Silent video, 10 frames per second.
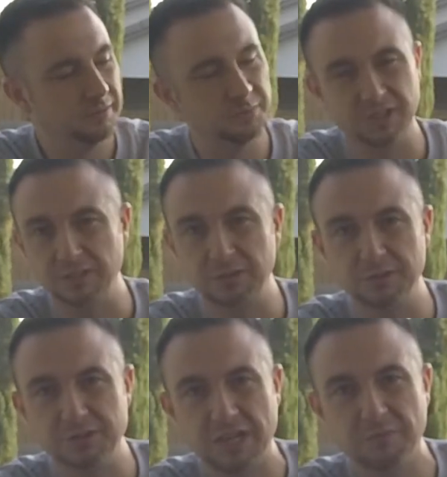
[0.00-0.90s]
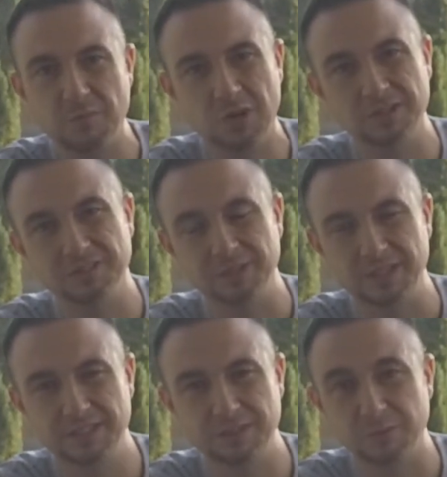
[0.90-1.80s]
with the little check mark, so I
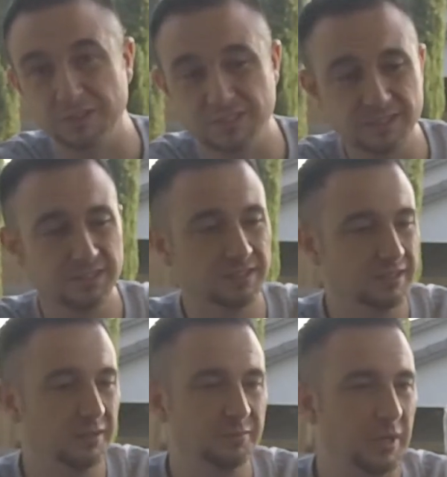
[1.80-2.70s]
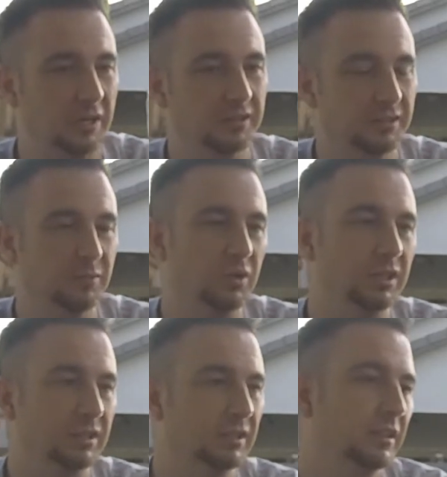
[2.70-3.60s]
guess it presents itself better than what